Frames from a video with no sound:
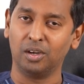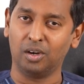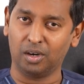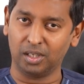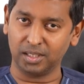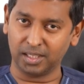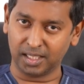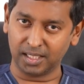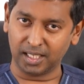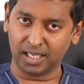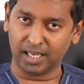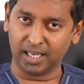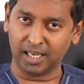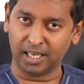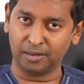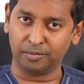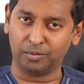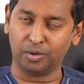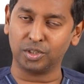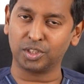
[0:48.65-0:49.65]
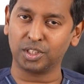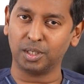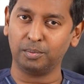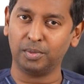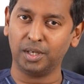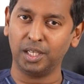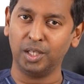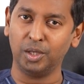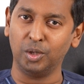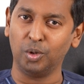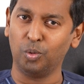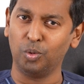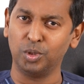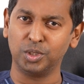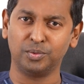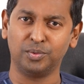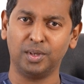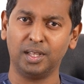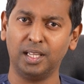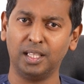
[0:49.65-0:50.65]
On the other hand, for somebody who
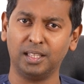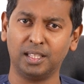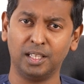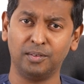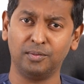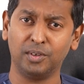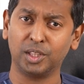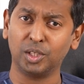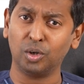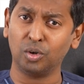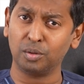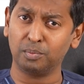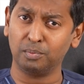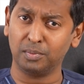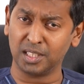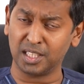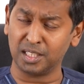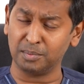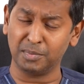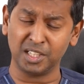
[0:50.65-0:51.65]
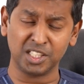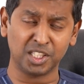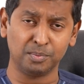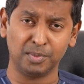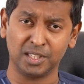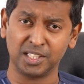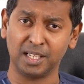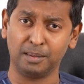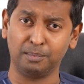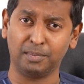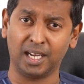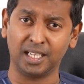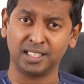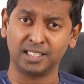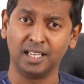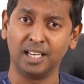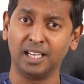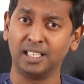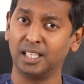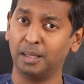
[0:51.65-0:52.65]
is very thin without much muscle mass,